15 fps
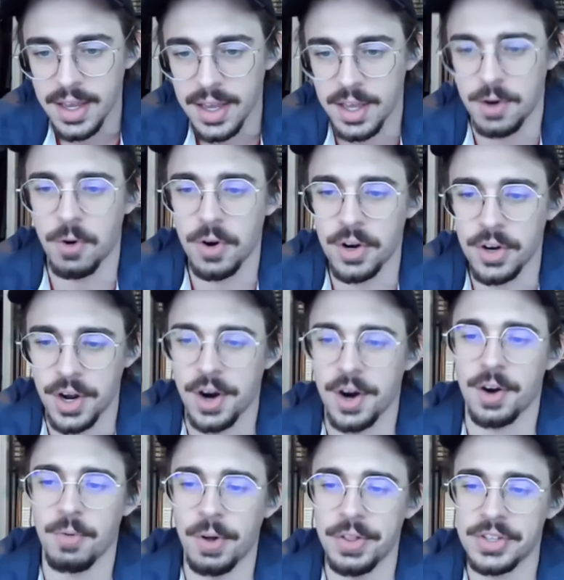In order to
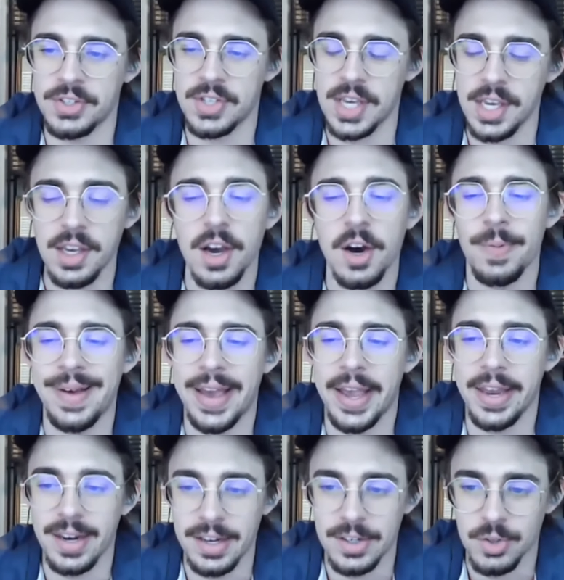earn what the CEO
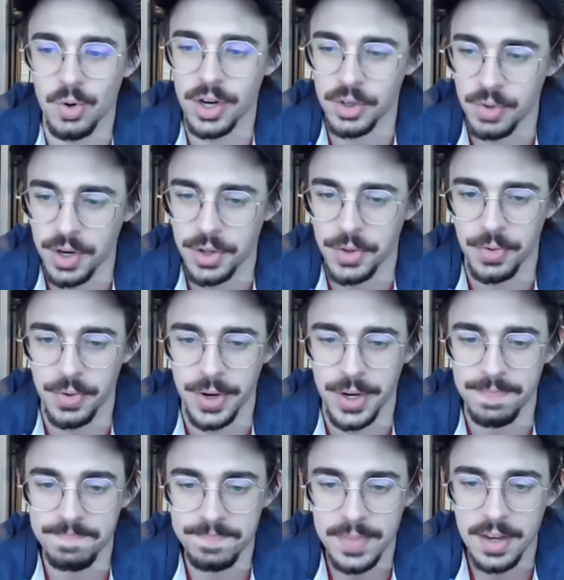made in
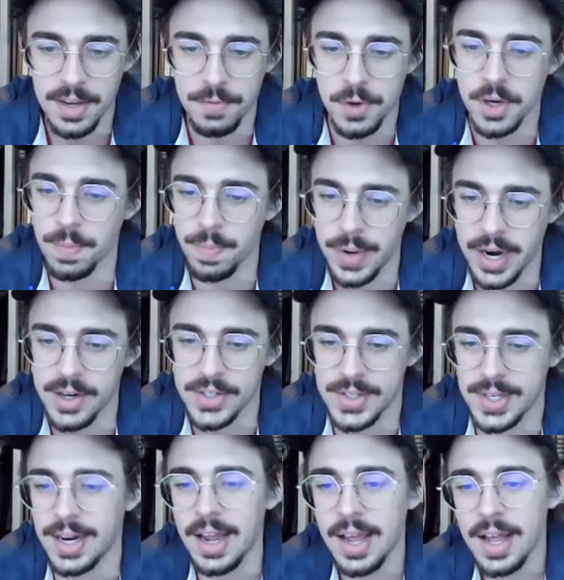2023. For
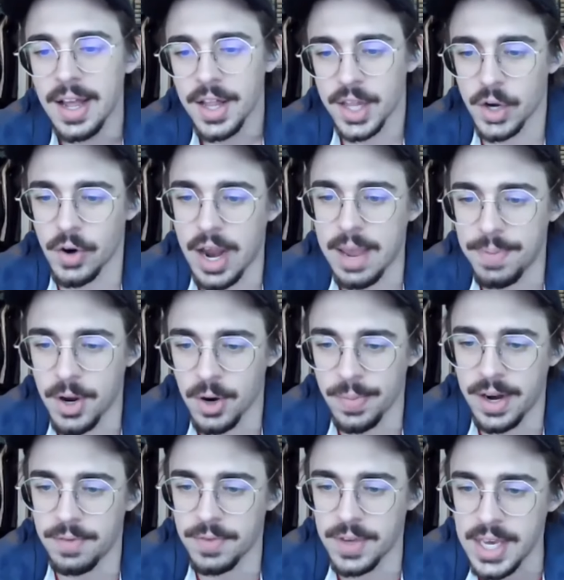comparison, the Great
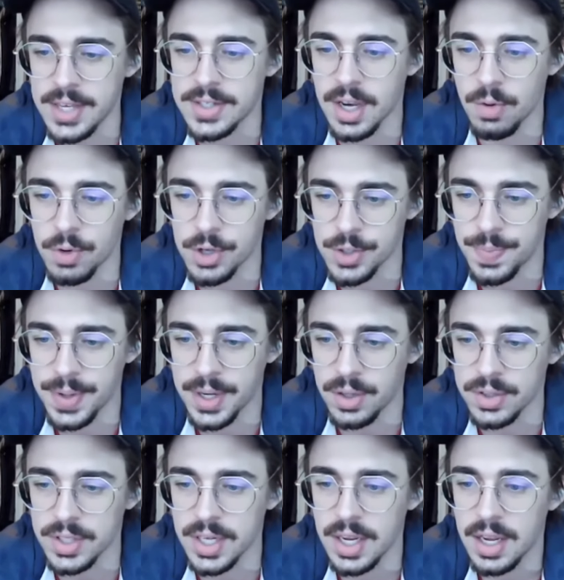Pyramid of Giza was
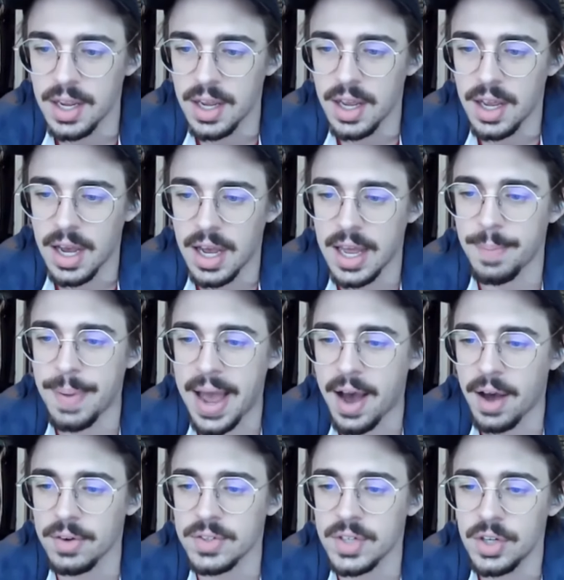built at
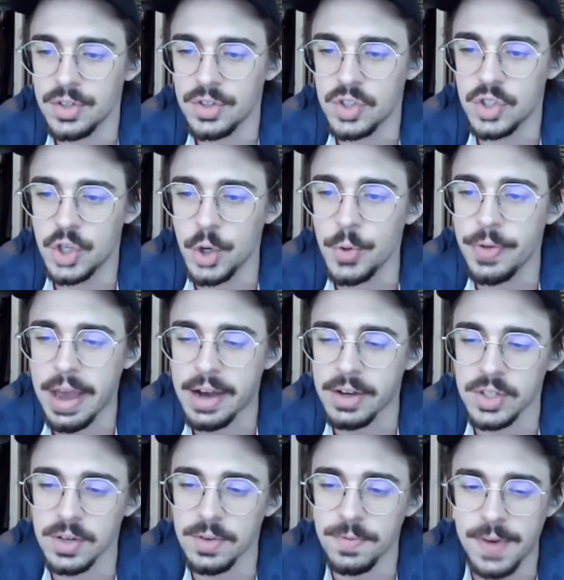about
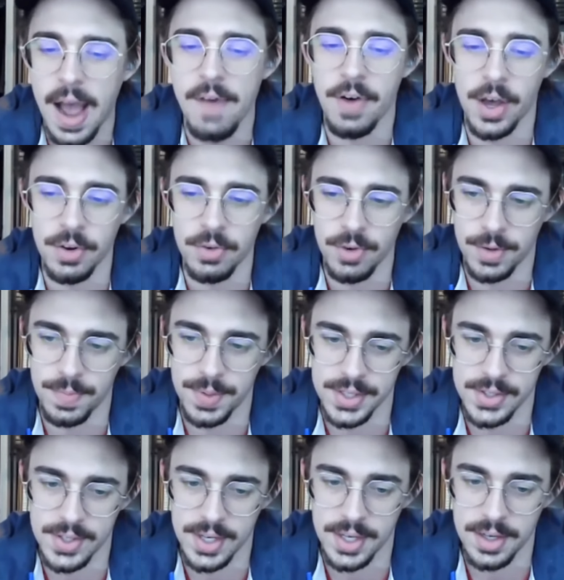2500
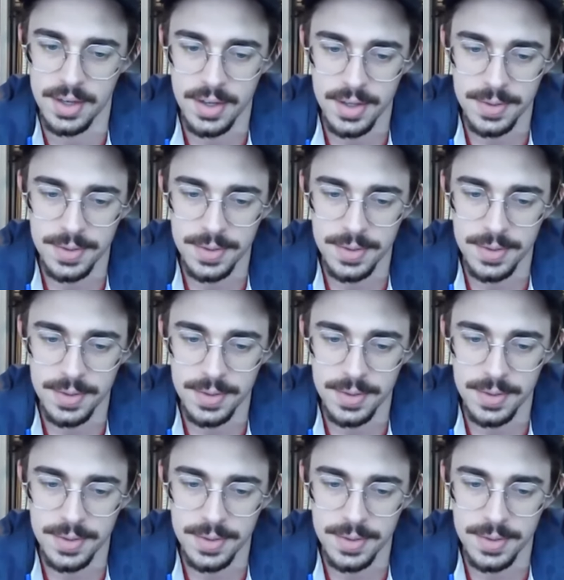BC.